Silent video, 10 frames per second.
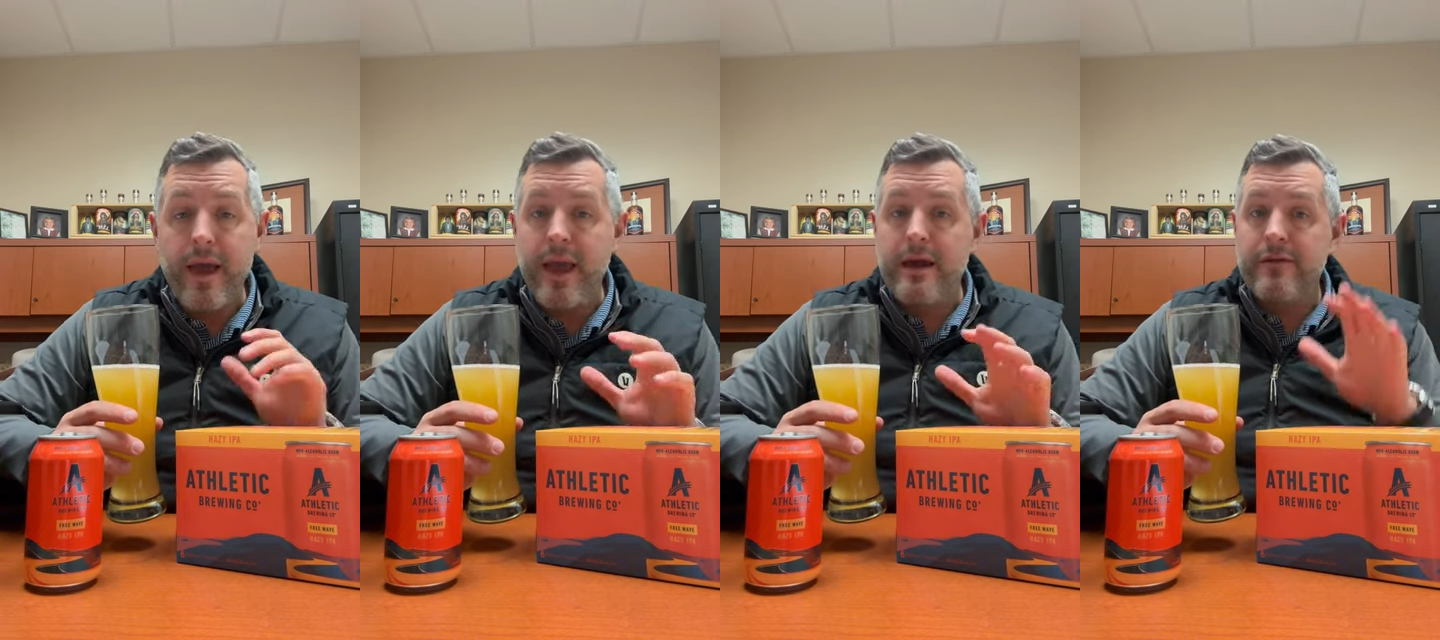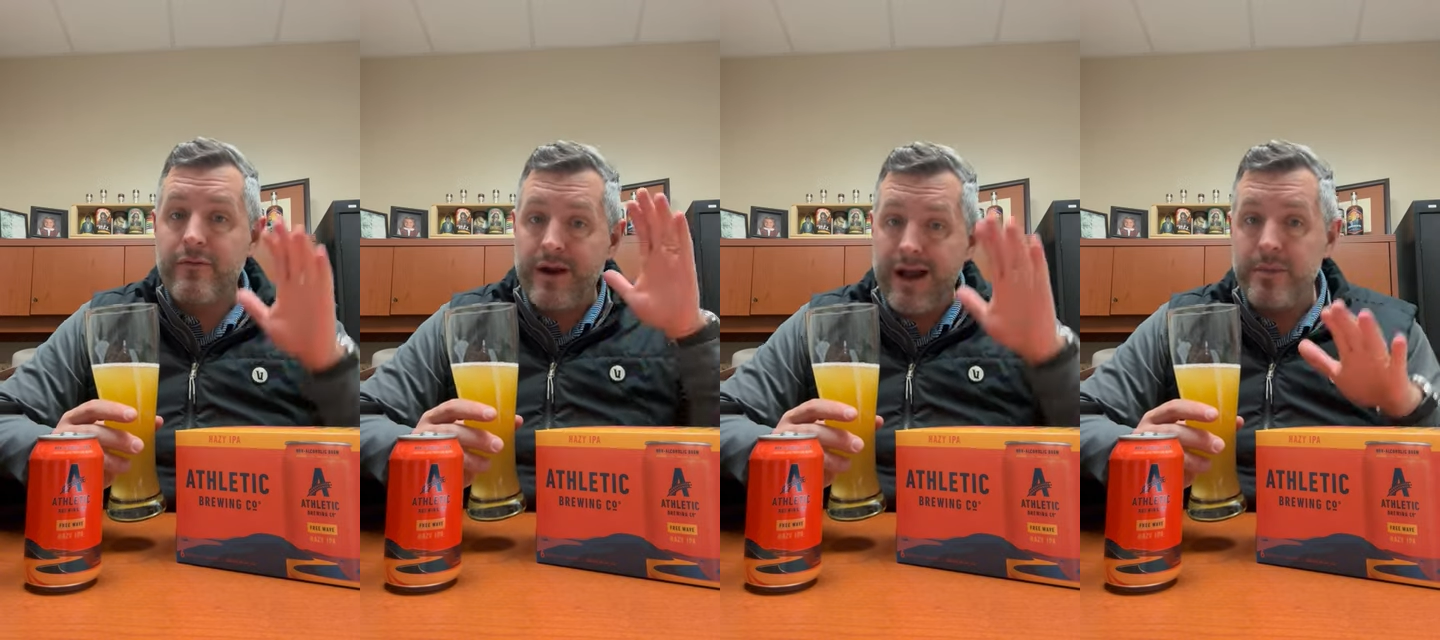And
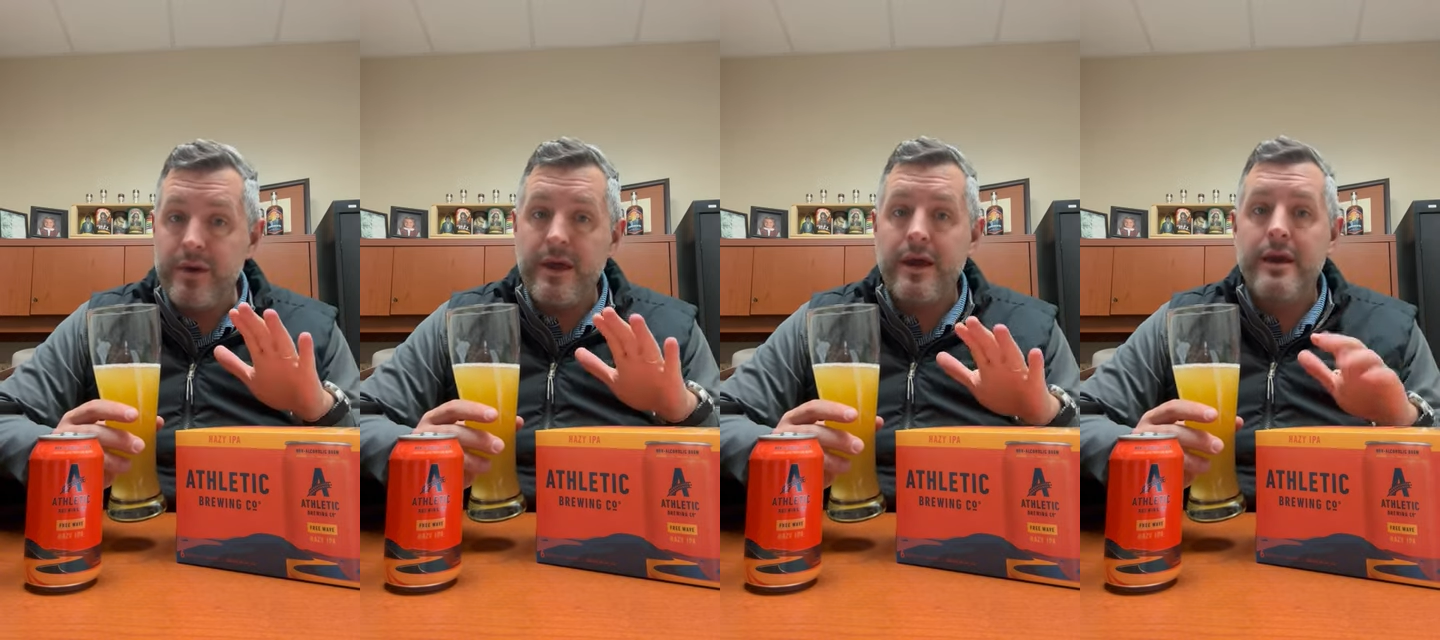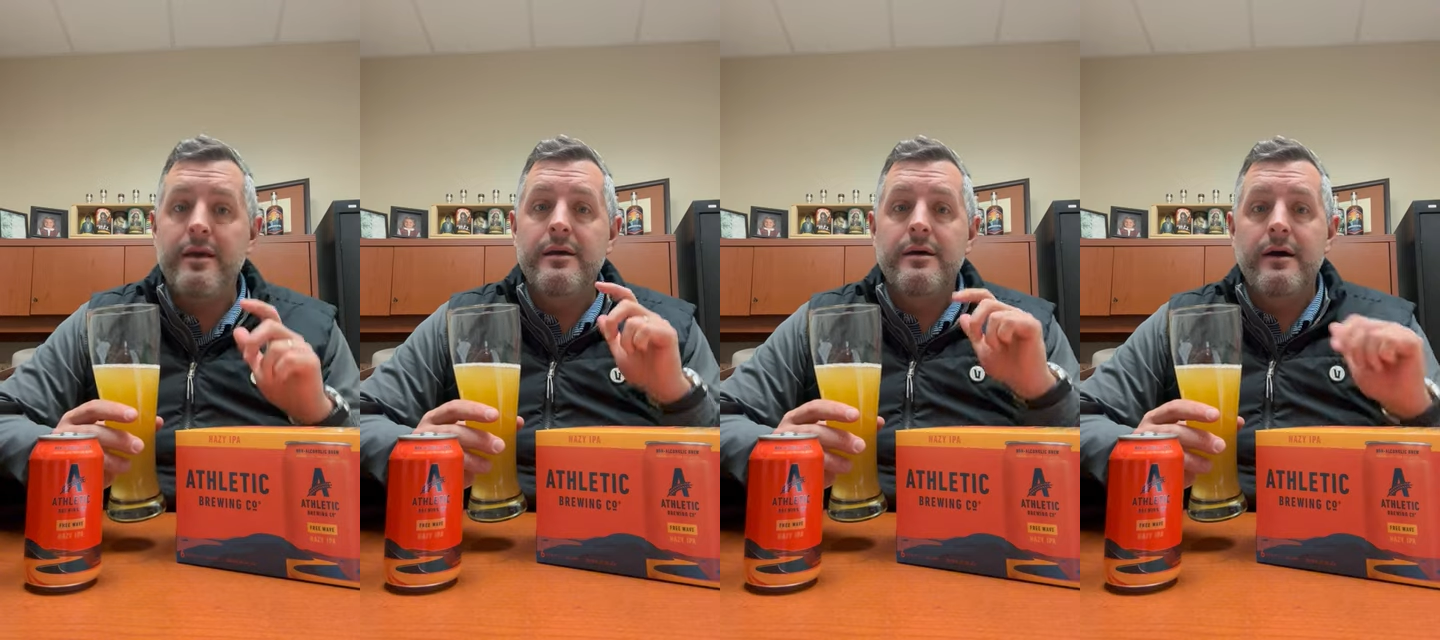for an IPA,
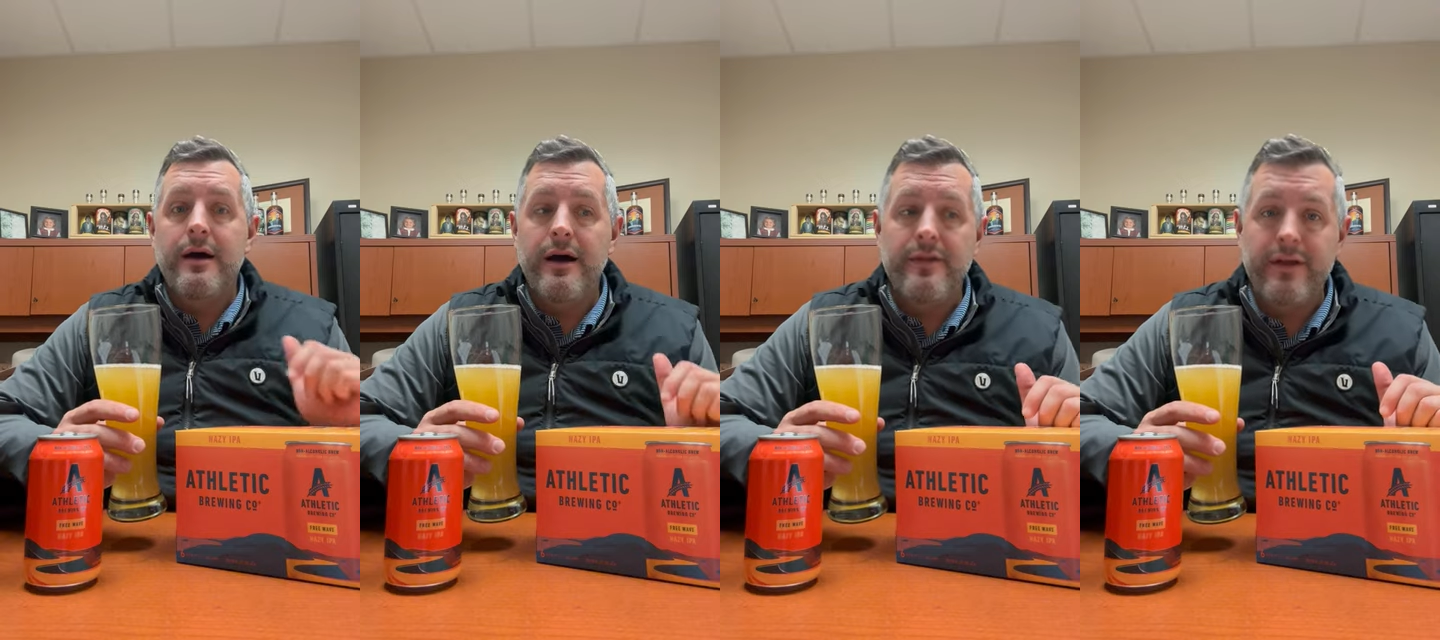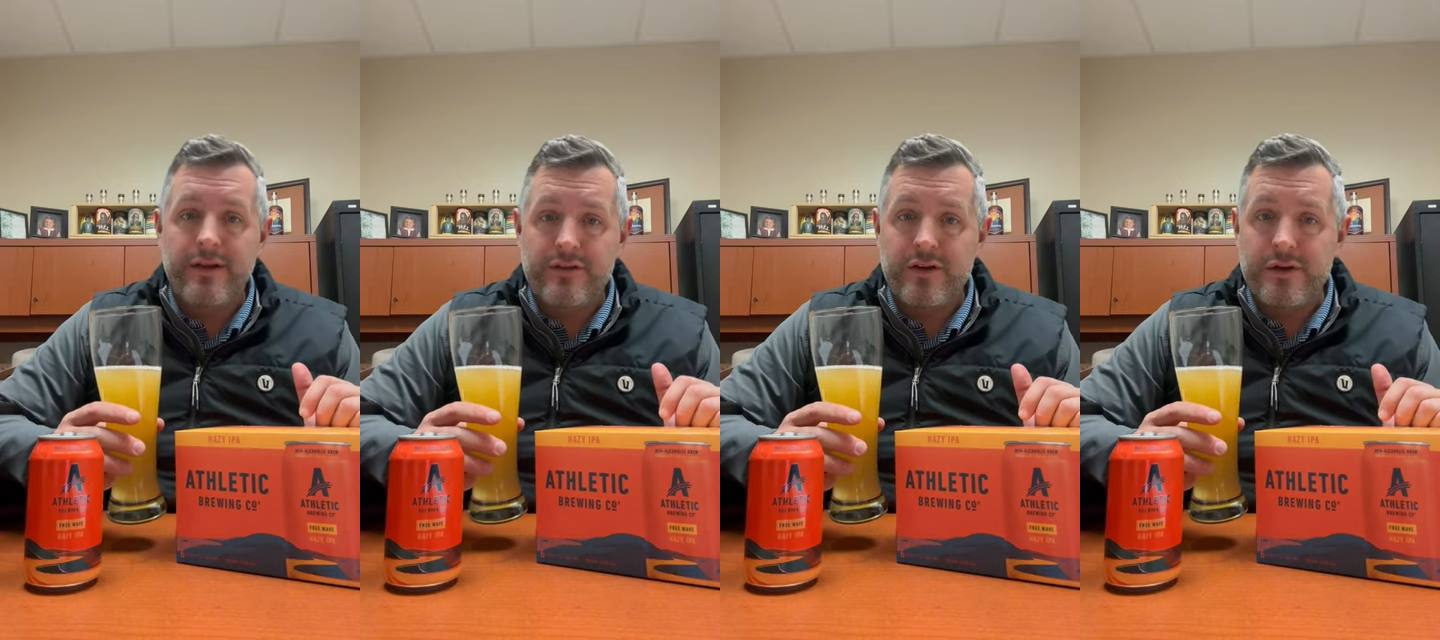uh, I think
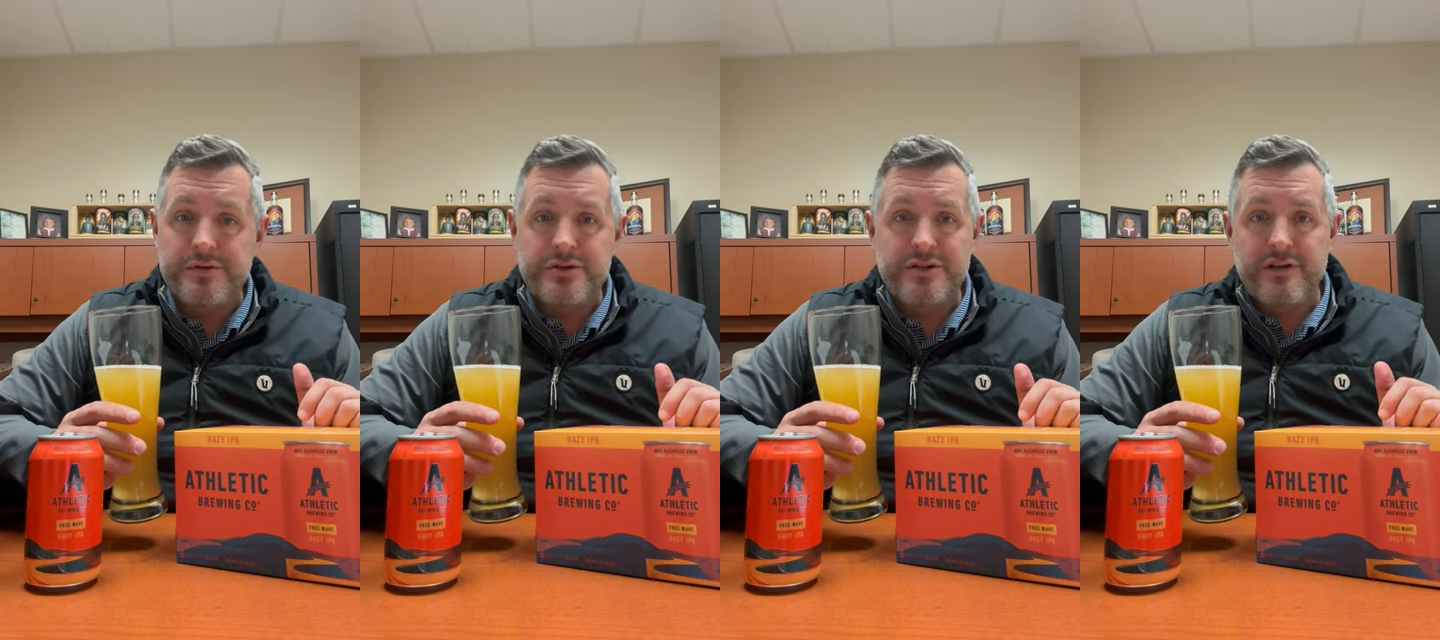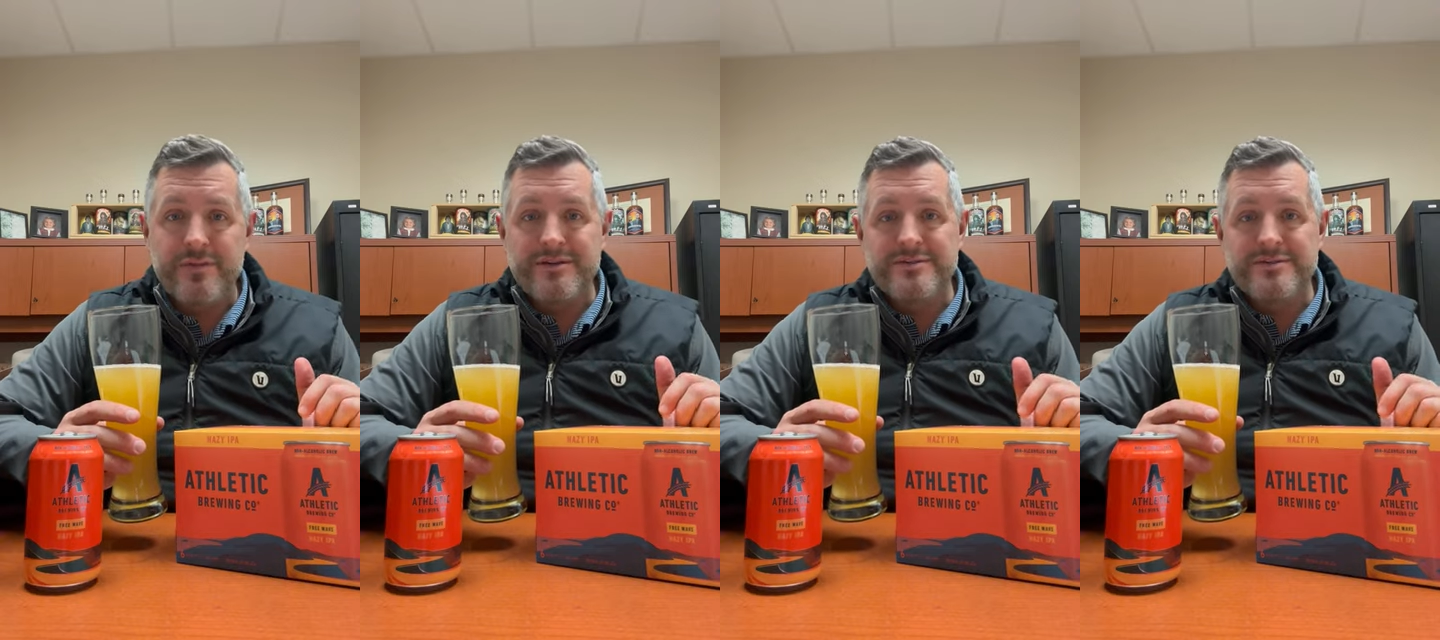that's a huge achievement.